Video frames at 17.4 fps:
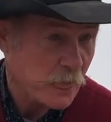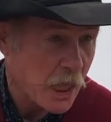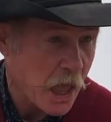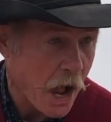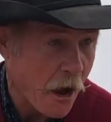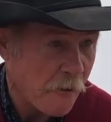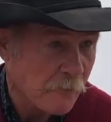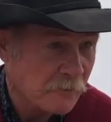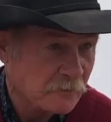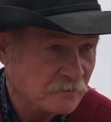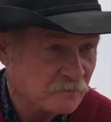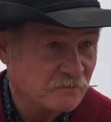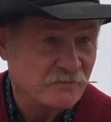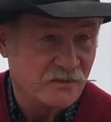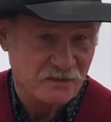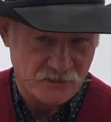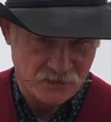Al
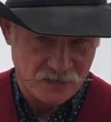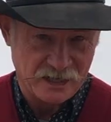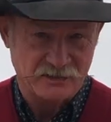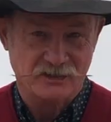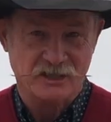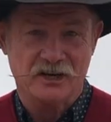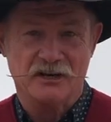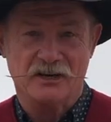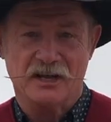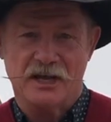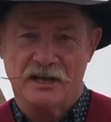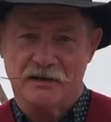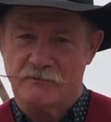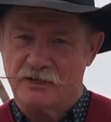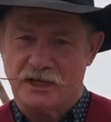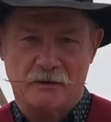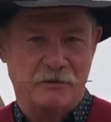dente. Yes, it
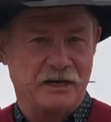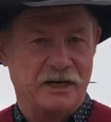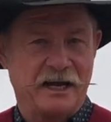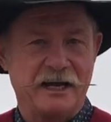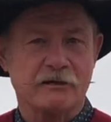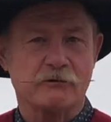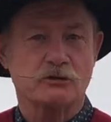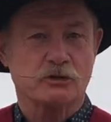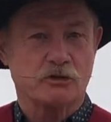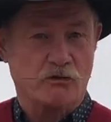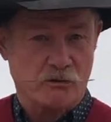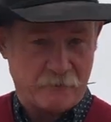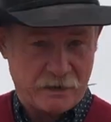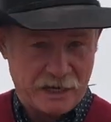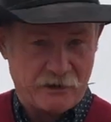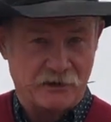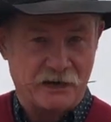did. Come in a
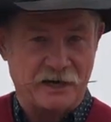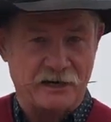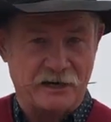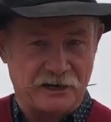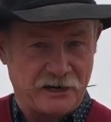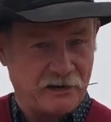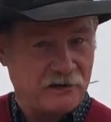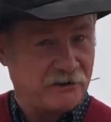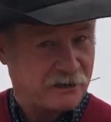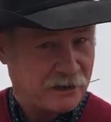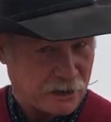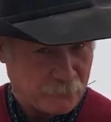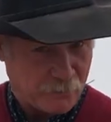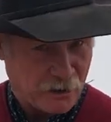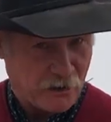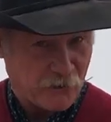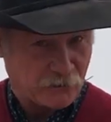hailstorm, Al got it in there and got
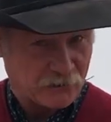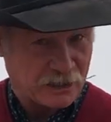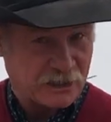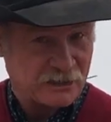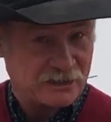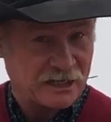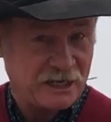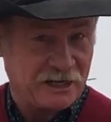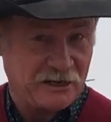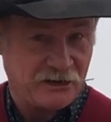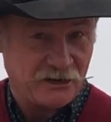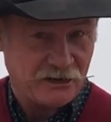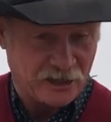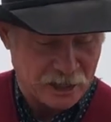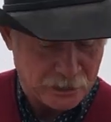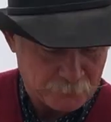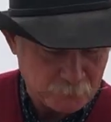them all dented,
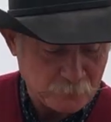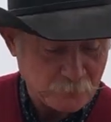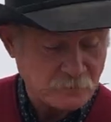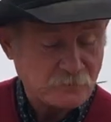he did.